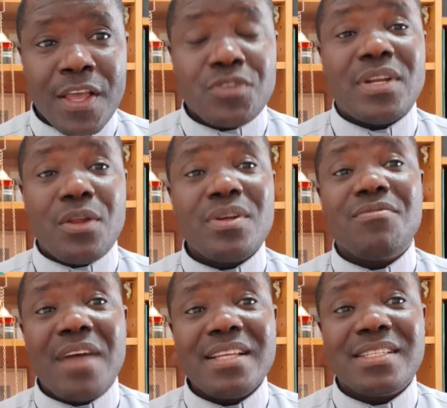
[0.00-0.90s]
So the Lord
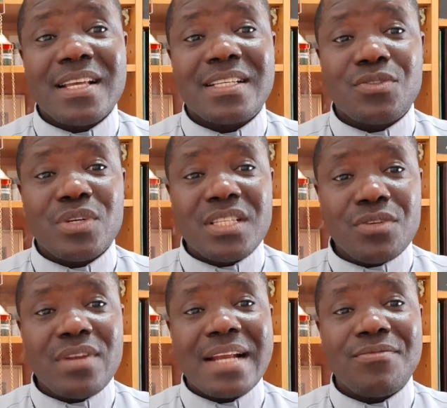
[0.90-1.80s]
invites us to listen
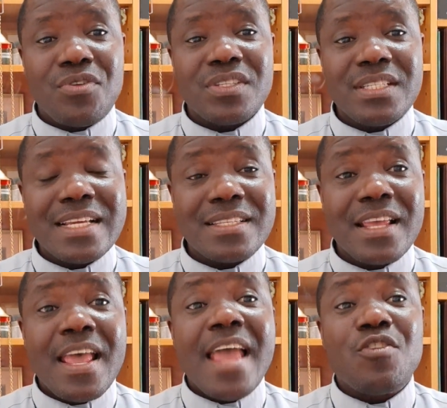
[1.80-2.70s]
to that voice in us
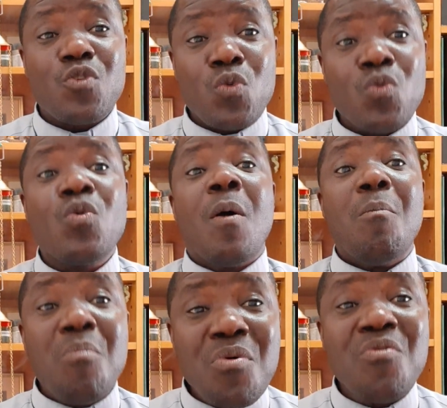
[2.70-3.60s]
and to
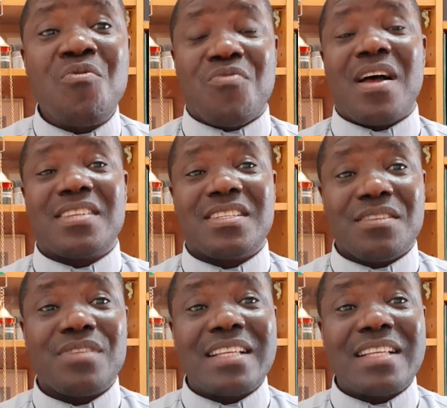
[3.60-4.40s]
move ourselves.